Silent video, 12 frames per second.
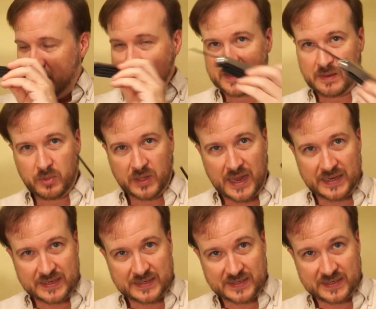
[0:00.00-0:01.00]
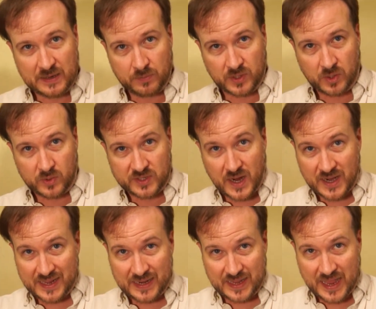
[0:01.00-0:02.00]
assemble it and disassemble it with
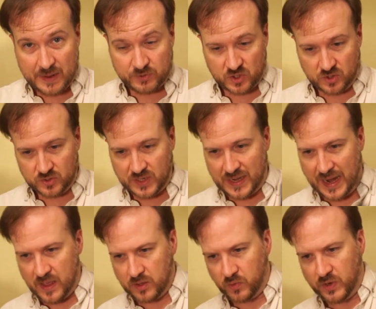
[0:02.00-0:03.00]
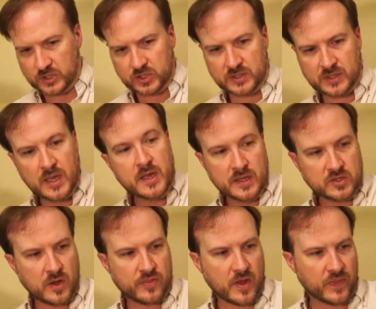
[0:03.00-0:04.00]
socket head cap screws and Allen wrenches,
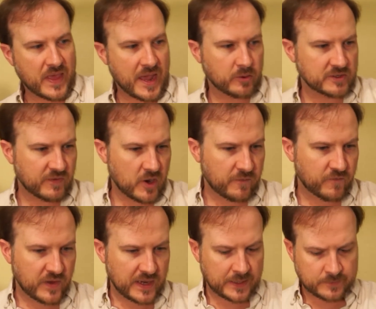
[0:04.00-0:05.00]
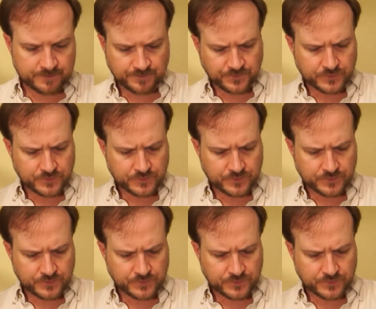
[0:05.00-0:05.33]
so I thought that was very fitting.